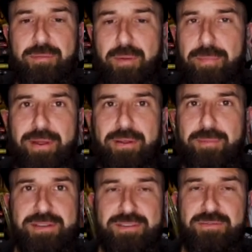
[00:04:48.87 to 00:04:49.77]
I'm comparing
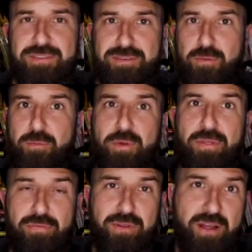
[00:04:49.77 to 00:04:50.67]
myself to someone with
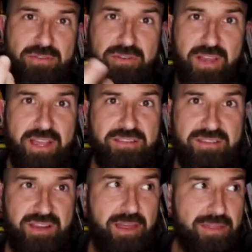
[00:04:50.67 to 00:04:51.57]
300 likes,
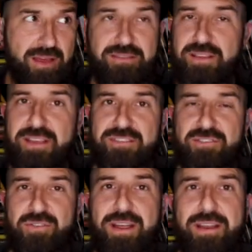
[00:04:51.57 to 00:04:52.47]
and yeah, 1,000 likes
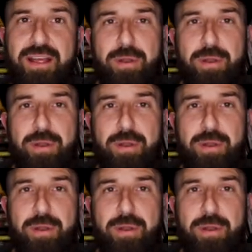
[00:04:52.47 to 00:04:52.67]
is great.